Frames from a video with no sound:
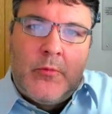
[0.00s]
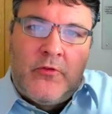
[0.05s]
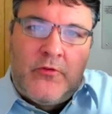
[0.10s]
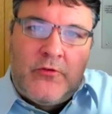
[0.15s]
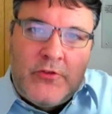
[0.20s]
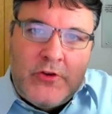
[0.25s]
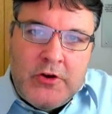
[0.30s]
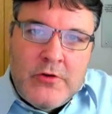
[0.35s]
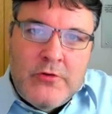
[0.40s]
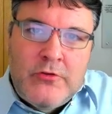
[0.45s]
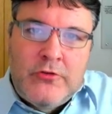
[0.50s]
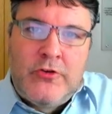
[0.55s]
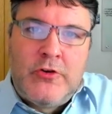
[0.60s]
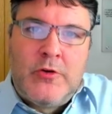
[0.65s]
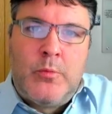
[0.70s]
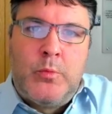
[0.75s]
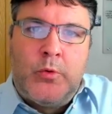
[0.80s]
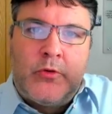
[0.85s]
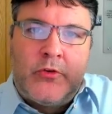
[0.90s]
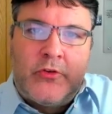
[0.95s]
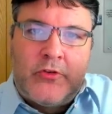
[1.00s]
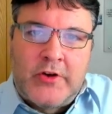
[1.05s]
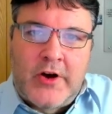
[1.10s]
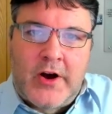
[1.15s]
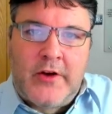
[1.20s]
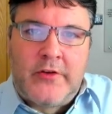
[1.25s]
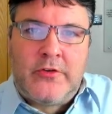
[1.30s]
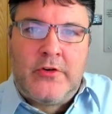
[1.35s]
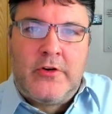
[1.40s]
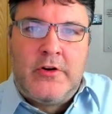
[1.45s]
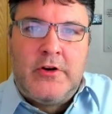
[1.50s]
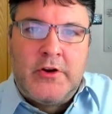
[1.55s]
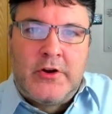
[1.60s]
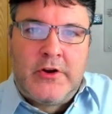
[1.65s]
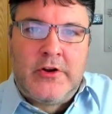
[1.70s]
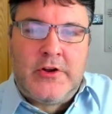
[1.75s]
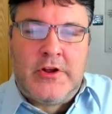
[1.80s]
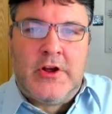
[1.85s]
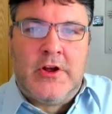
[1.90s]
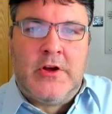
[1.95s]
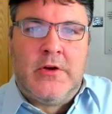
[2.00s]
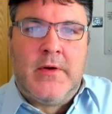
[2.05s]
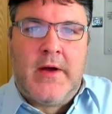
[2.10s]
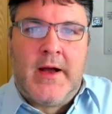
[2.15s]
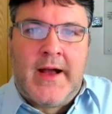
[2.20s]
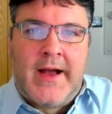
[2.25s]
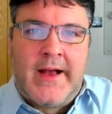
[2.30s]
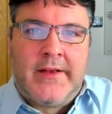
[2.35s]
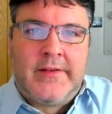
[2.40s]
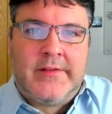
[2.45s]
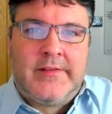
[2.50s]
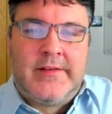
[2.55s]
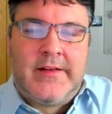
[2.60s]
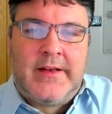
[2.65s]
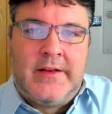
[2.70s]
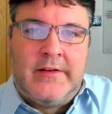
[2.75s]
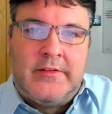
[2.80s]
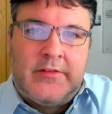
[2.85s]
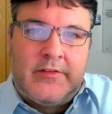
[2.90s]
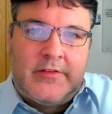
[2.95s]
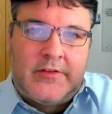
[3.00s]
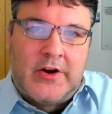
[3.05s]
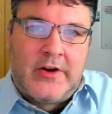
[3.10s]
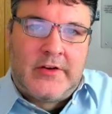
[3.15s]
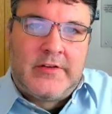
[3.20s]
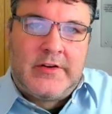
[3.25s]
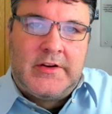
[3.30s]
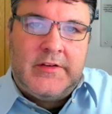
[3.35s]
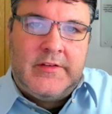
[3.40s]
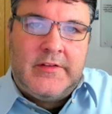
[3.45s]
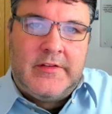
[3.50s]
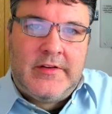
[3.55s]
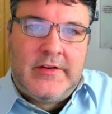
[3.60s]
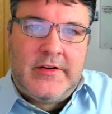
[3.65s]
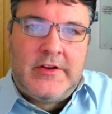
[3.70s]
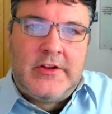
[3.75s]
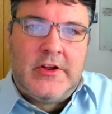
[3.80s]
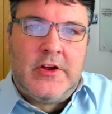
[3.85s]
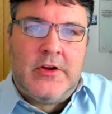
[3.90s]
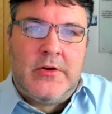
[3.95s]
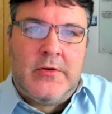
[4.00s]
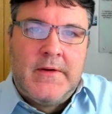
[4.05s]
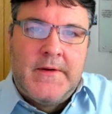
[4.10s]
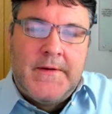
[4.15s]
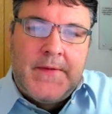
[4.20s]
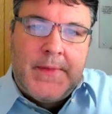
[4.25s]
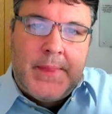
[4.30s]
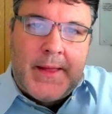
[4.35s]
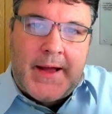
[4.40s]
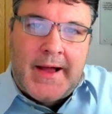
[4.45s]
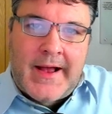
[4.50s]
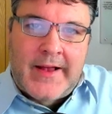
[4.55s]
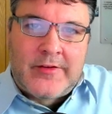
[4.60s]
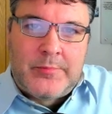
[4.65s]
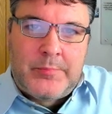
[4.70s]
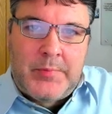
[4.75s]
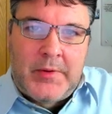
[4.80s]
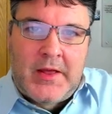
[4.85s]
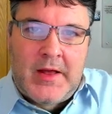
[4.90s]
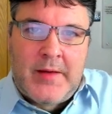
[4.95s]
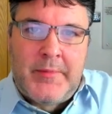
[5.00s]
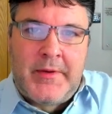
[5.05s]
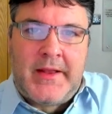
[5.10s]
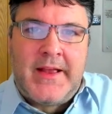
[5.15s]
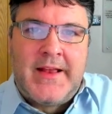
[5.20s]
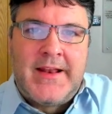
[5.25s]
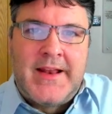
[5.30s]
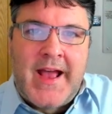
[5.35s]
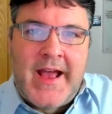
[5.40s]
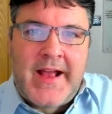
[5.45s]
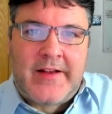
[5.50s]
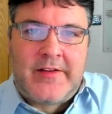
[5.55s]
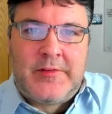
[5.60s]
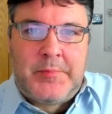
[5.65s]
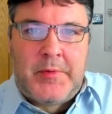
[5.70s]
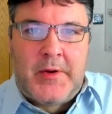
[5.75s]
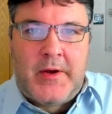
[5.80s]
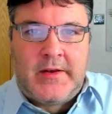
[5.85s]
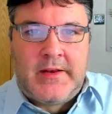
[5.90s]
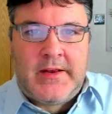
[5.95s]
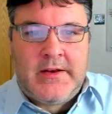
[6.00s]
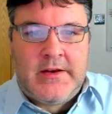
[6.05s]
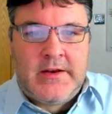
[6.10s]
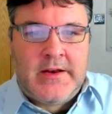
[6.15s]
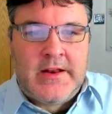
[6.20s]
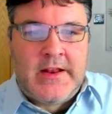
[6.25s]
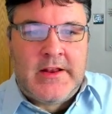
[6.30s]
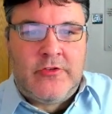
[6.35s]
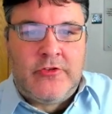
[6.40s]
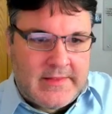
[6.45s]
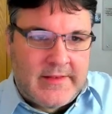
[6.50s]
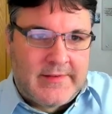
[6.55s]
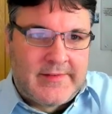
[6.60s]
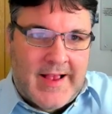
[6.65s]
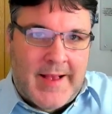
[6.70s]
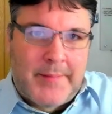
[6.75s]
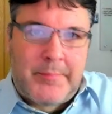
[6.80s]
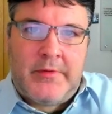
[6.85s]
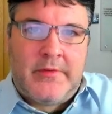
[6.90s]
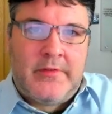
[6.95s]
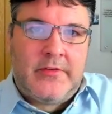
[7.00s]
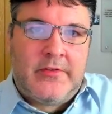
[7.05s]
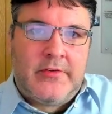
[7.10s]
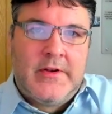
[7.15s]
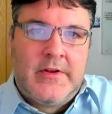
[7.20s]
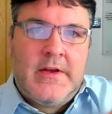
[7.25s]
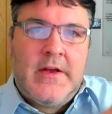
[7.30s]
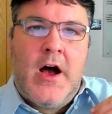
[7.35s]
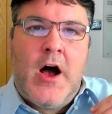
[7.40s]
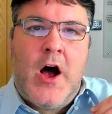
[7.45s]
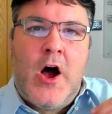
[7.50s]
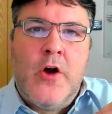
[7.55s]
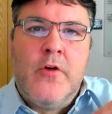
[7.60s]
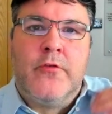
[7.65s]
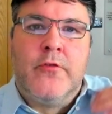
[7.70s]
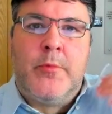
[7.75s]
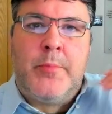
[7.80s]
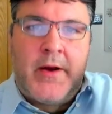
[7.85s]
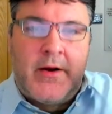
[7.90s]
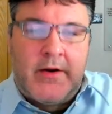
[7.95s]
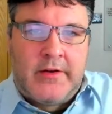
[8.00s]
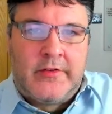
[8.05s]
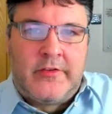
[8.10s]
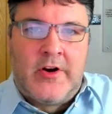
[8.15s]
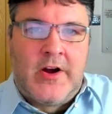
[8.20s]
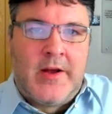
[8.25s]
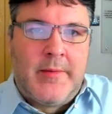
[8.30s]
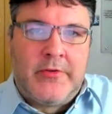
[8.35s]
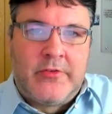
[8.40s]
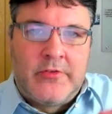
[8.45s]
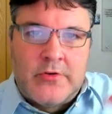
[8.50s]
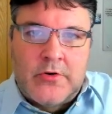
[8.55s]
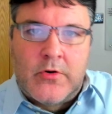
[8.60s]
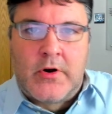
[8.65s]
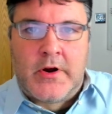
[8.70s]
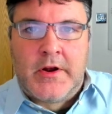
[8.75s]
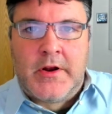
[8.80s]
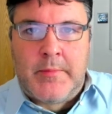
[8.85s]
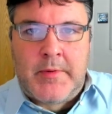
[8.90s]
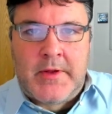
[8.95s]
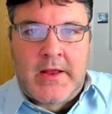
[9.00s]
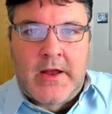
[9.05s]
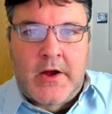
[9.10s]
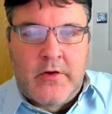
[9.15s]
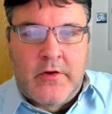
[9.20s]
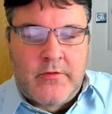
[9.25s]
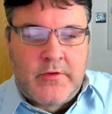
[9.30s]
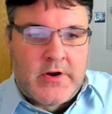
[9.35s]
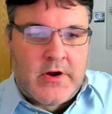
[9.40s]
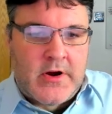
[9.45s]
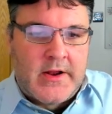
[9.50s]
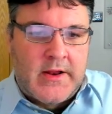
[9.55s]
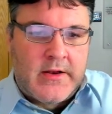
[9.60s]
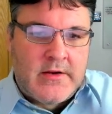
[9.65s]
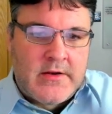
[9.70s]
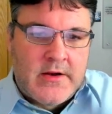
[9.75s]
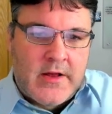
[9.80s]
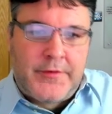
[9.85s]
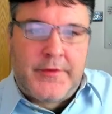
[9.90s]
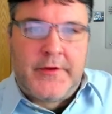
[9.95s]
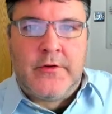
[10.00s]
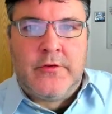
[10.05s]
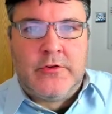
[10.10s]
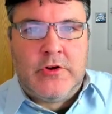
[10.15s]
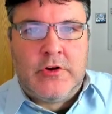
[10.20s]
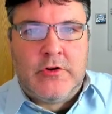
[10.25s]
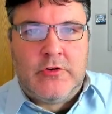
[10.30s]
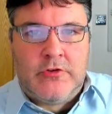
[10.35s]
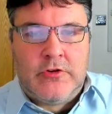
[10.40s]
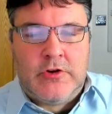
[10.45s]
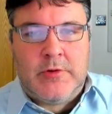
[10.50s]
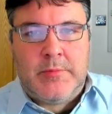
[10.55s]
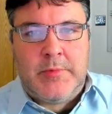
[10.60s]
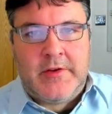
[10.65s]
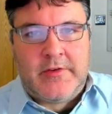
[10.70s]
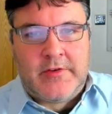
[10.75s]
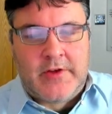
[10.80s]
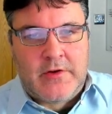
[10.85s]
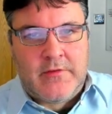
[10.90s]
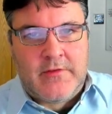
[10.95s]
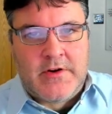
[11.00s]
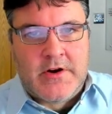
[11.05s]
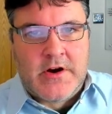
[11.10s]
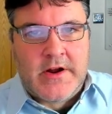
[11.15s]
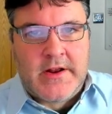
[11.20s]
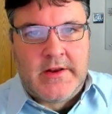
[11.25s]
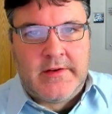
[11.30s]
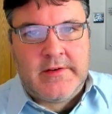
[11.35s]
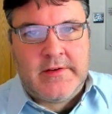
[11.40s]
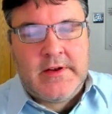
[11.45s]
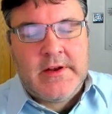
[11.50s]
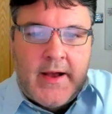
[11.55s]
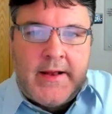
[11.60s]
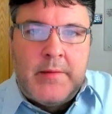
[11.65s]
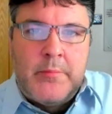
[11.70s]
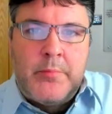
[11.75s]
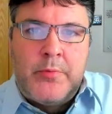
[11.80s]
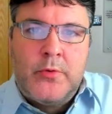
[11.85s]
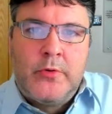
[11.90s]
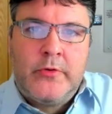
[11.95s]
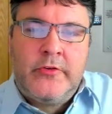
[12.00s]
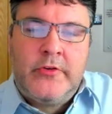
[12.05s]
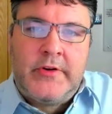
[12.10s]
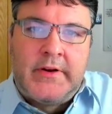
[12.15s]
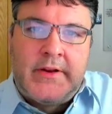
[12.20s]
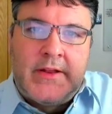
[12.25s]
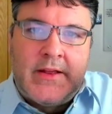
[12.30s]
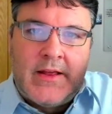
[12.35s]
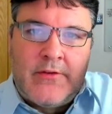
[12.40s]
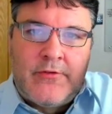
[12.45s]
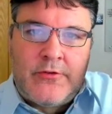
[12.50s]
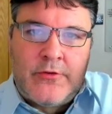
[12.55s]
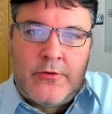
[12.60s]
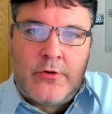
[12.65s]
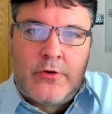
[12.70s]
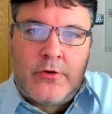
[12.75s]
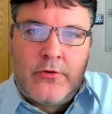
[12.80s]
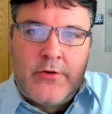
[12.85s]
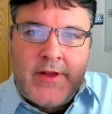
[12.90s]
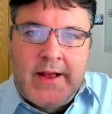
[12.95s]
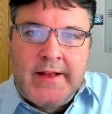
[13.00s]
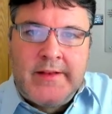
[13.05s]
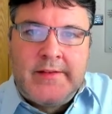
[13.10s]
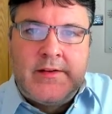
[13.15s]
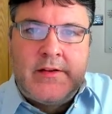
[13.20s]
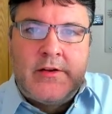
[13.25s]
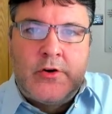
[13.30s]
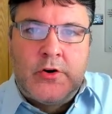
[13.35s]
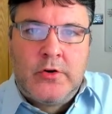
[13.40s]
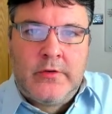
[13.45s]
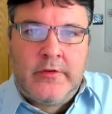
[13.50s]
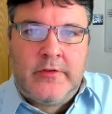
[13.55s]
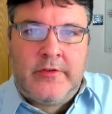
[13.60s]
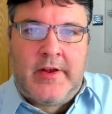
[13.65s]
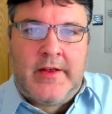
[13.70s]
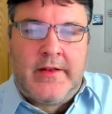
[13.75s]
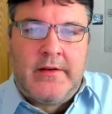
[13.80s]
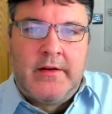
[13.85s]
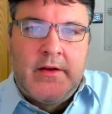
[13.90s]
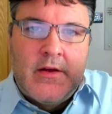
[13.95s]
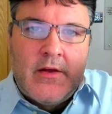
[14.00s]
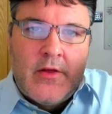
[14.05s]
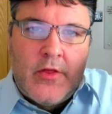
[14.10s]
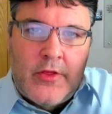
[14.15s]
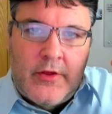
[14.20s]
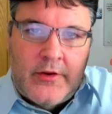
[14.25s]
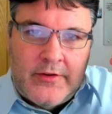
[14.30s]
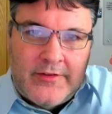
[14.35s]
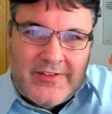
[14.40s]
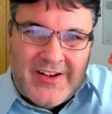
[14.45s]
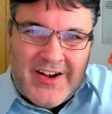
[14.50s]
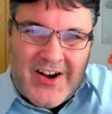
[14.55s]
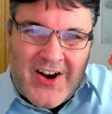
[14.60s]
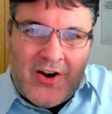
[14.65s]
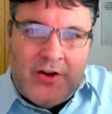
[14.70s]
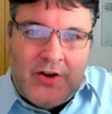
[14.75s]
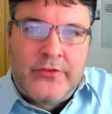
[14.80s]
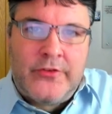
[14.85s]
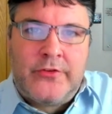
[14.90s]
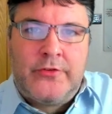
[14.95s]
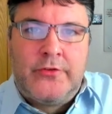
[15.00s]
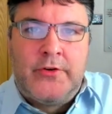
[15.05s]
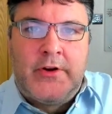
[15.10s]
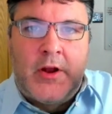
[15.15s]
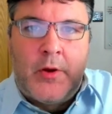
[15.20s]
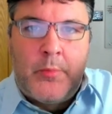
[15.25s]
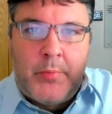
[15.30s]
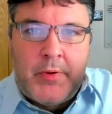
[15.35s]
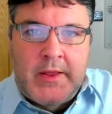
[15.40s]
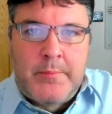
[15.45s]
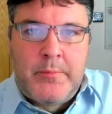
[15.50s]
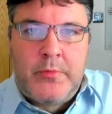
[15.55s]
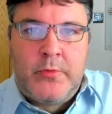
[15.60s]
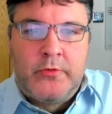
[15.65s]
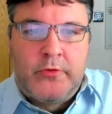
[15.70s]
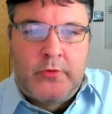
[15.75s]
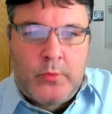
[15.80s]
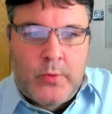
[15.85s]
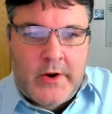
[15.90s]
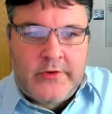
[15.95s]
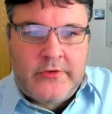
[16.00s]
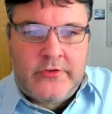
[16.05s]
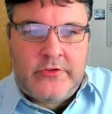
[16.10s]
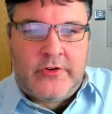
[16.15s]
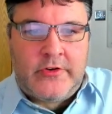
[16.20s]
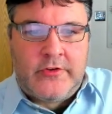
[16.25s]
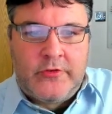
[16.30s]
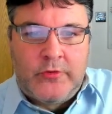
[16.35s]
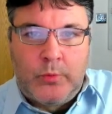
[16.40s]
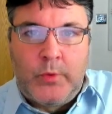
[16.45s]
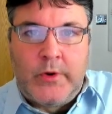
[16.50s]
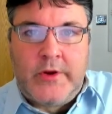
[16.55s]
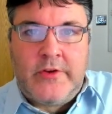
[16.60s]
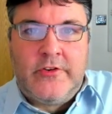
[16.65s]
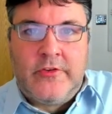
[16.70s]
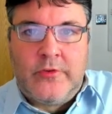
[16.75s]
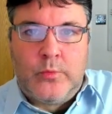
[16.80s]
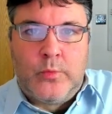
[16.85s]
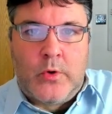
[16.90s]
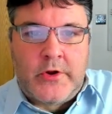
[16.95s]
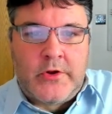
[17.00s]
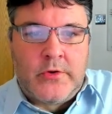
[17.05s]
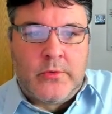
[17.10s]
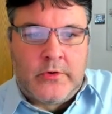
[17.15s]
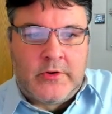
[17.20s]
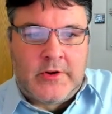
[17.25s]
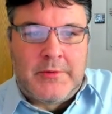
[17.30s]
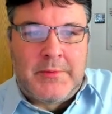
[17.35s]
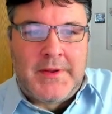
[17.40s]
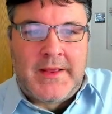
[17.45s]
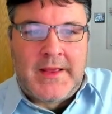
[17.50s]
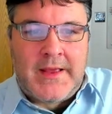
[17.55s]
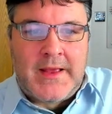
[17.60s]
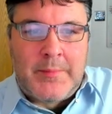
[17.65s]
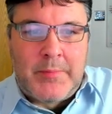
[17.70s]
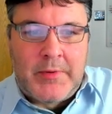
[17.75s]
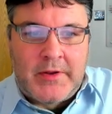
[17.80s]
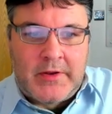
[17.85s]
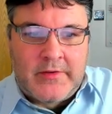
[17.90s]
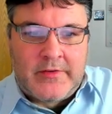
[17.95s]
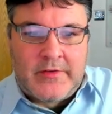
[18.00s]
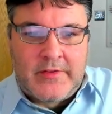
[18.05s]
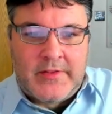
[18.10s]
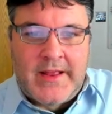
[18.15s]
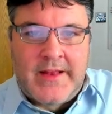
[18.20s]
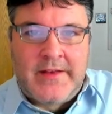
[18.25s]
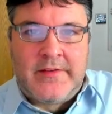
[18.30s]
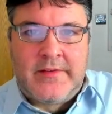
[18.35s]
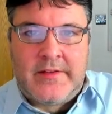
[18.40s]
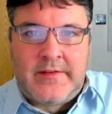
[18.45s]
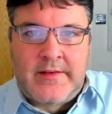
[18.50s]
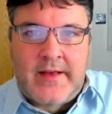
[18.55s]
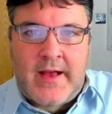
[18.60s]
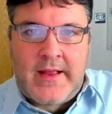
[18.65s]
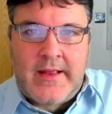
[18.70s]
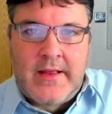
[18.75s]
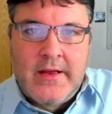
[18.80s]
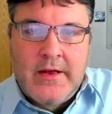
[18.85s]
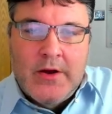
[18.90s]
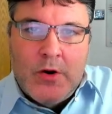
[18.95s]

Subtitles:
YouTube will start to look at you and start to consider you as becoming an expert in a niche. This happens over a period of time. It's not going to be overnight. Nothing on YouTube is overnight. And importantly, if you're creating content that is answering people's questions, which is what you're doing here, because at the end of the day,